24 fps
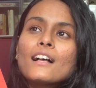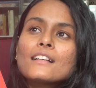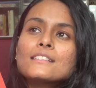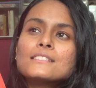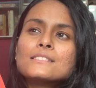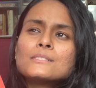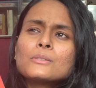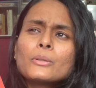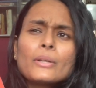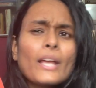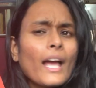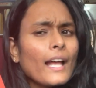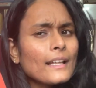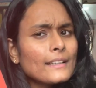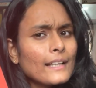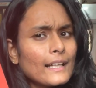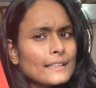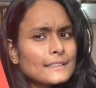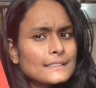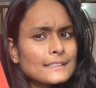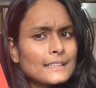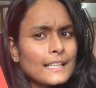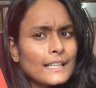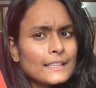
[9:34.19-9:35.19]
So yeah,
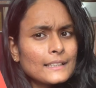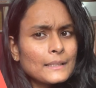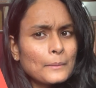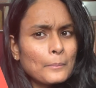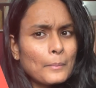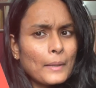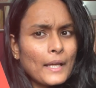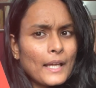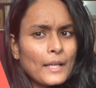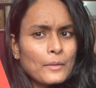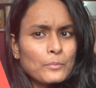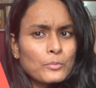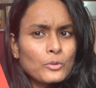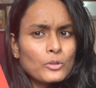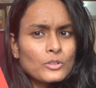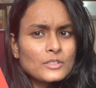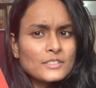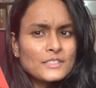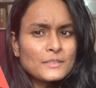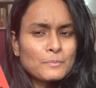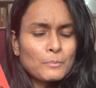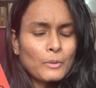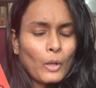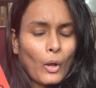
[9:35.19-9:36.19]
that's like the bare
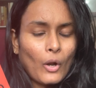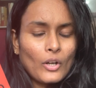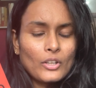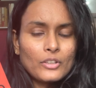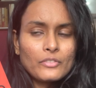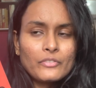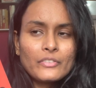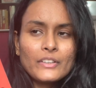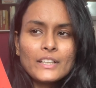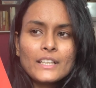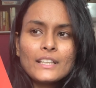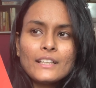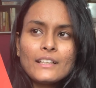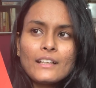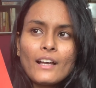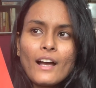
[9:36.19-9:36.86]
bones plot of it.